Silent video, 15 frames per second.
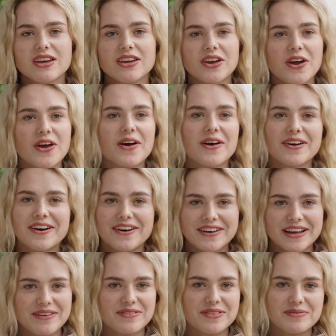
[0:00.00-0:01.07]
you know, I
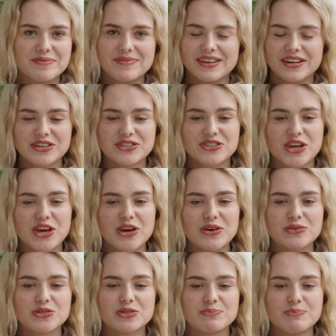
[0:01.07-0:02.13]
can't give them an
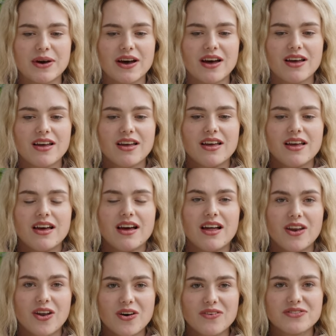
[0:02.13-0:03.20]
excuse, but
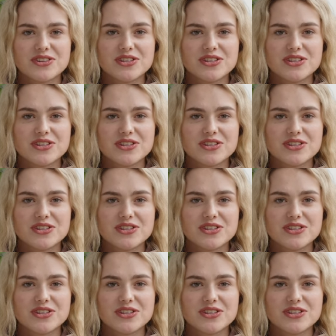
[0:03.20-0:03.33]
a lot of the